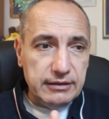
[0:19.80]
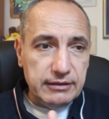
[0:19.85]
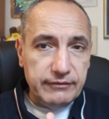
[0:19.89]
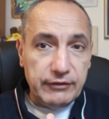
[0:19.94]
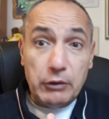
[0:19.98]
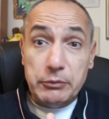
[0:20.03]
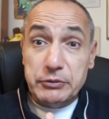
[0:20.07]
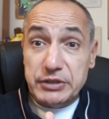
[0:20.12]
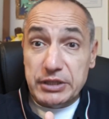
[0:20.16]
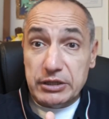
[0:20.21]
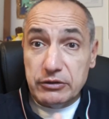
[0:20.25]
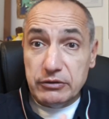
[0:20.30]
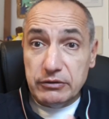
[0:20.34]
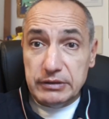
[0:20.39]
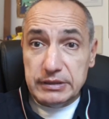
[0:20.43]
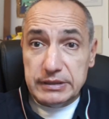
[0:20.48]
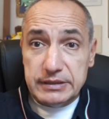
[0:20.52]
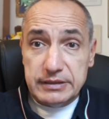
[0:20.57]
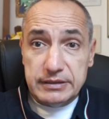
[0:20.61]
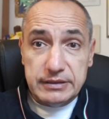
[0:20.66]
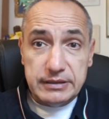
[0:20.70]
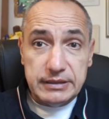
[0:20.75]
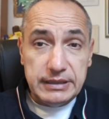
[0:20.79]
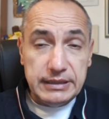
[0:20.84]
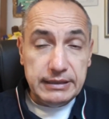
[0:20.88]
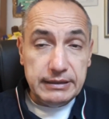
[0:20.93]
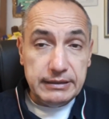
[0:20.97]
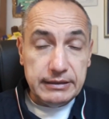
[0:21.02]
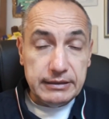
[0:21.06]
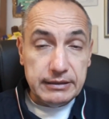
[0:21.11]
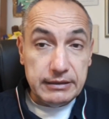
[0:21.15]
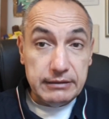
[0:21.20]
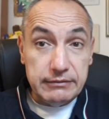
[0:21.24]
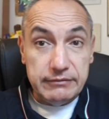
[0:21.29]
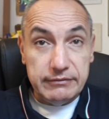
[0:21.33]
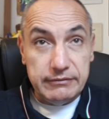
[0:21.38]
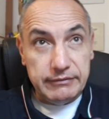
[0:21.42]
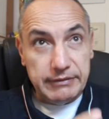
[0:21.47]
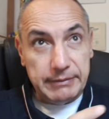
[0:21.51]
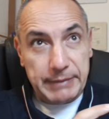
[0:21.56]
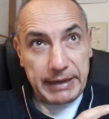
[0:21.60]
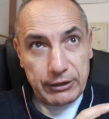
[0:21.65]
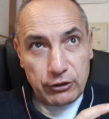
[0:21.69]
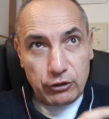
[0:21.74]
the obstacles in uh,
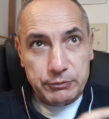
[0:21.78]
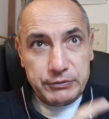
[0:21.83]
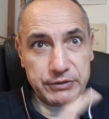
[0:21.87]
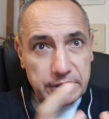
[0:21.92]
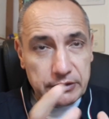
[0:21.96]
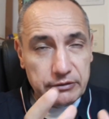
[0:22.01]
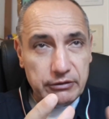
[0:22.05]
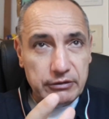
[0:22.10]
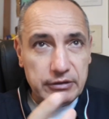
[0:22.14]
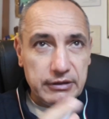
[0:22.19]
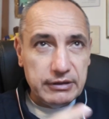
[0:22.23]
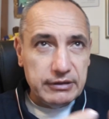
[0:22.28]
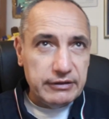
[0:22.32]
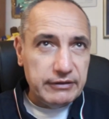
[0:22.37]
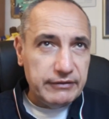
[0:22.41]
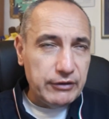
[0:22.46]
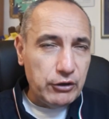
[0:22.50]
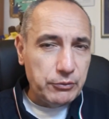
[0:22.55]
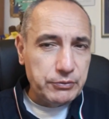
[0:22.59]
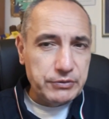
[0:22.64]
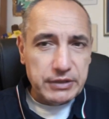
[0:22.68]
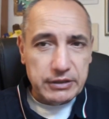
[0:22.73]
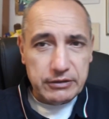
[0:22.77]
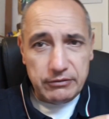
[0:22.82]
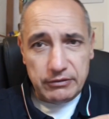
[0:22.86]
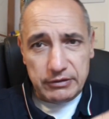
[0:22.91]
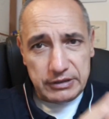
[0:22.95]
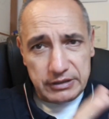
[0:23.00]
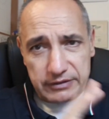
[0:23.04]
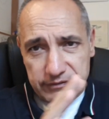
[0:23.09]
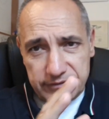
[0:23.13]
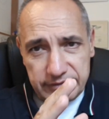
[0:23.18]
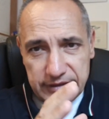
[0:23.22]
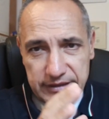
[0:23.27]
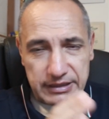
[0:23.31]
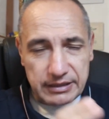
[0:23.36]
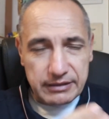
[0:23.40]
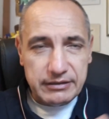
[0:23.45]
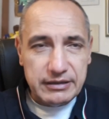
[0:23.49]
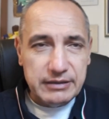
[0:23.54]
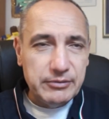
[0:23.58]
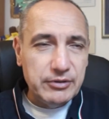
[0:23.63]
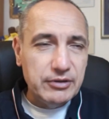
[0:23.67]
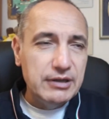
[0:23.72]
the main obstacle, the obstacles,
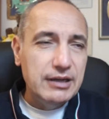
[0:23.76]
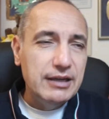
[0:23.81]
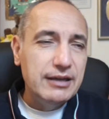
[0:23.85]
terrible,